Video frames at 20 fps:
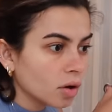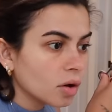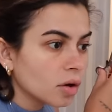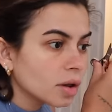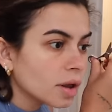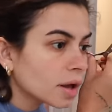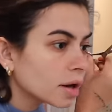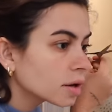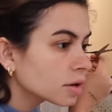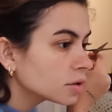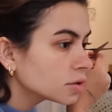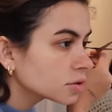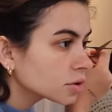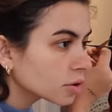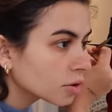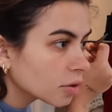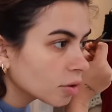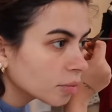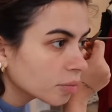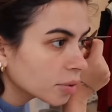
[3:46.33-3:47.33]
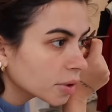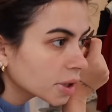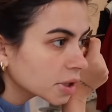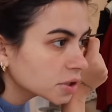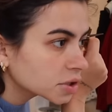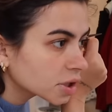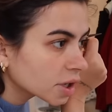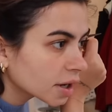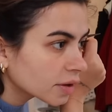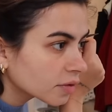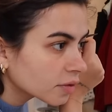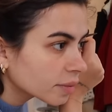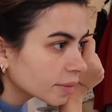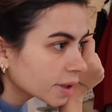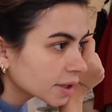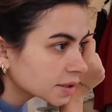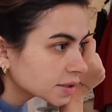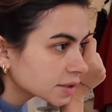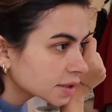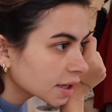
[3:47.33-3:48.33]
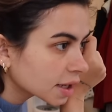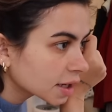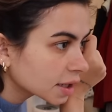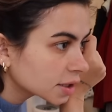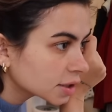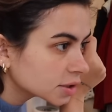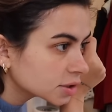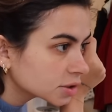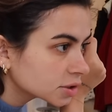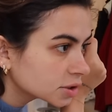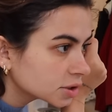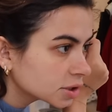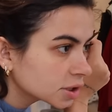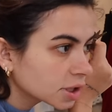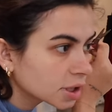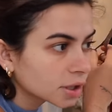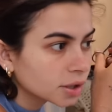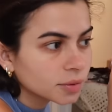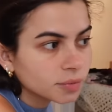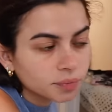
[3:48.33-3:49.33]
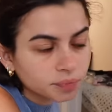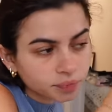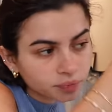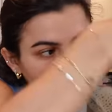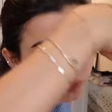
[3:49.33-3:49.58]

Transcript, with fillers: all out of control. Pretty sure I have a mustache, you know.